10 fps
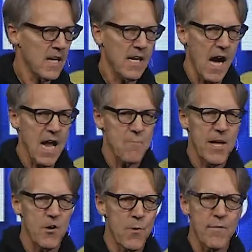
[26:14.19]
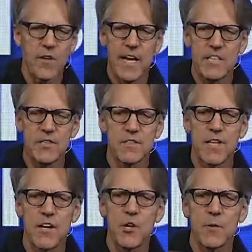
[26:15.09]
God made a revelation,
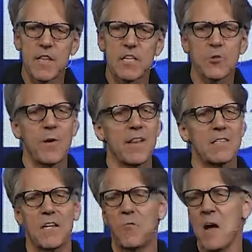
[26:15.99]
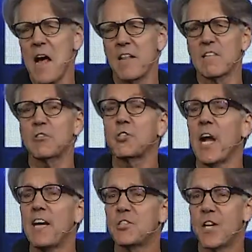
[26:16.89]
said, do it this way. They said, well, let's
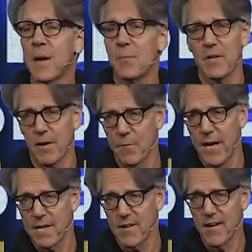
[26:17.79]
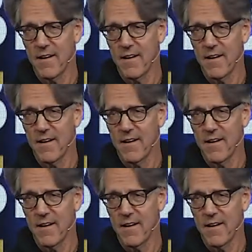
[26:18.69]
change it up a little bit.